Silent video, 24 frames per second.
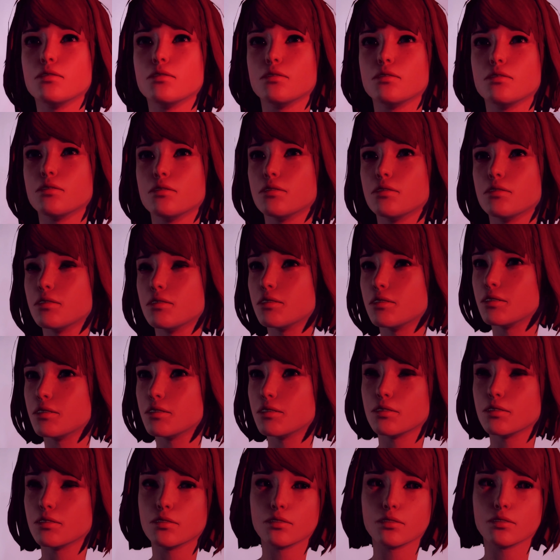
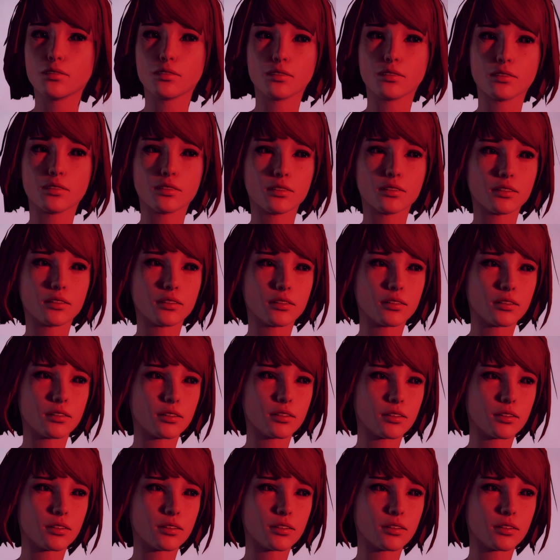[no speech]